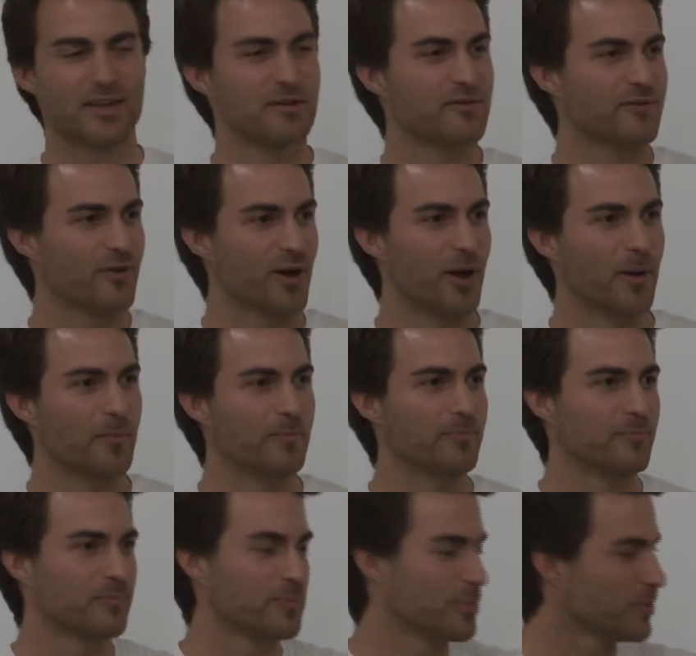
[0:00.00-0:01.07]
from
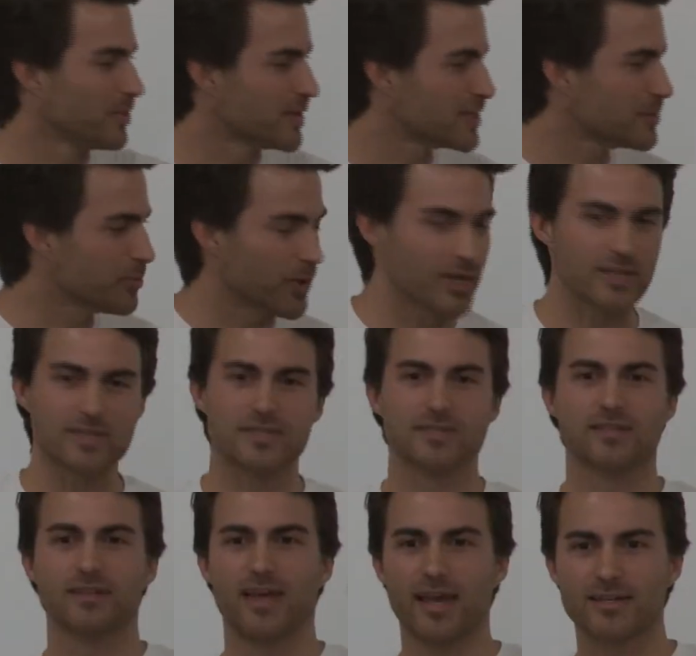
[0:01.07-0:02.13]
this place
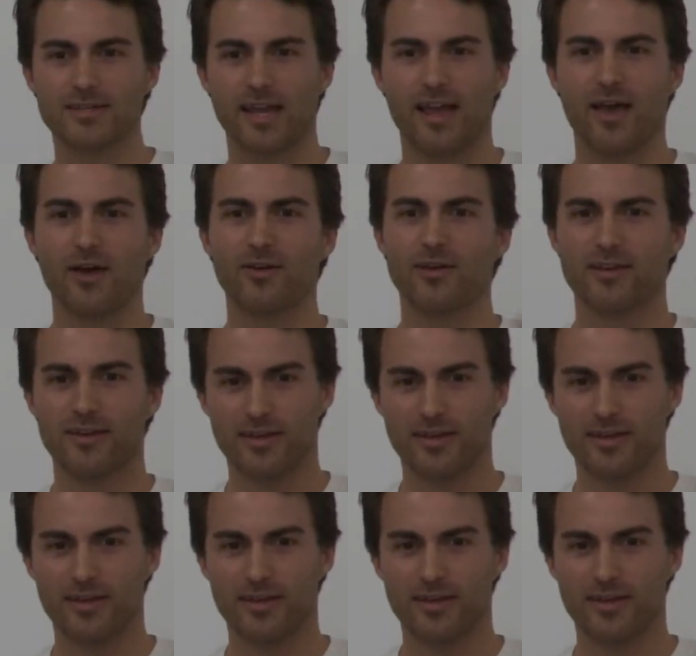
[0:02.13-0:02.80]
to that town